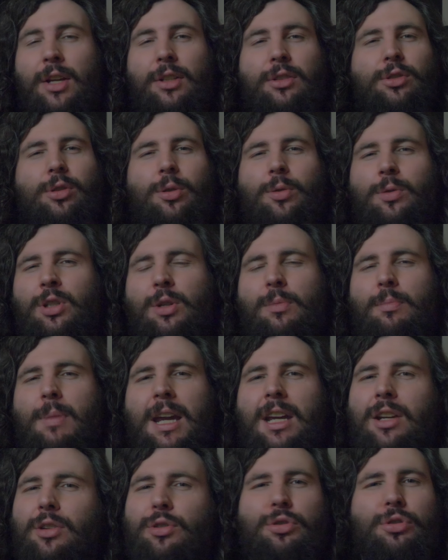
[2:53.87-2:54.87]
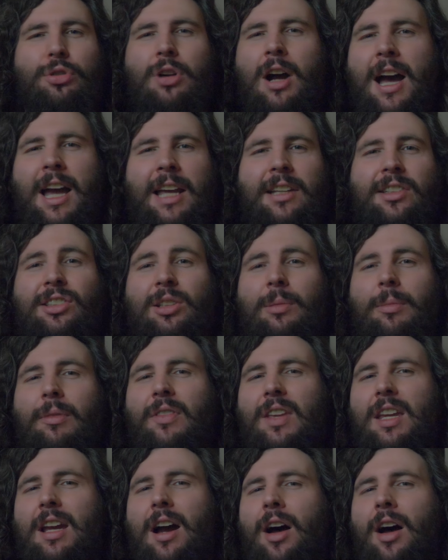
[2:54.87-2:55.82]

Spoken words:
So you might try some of the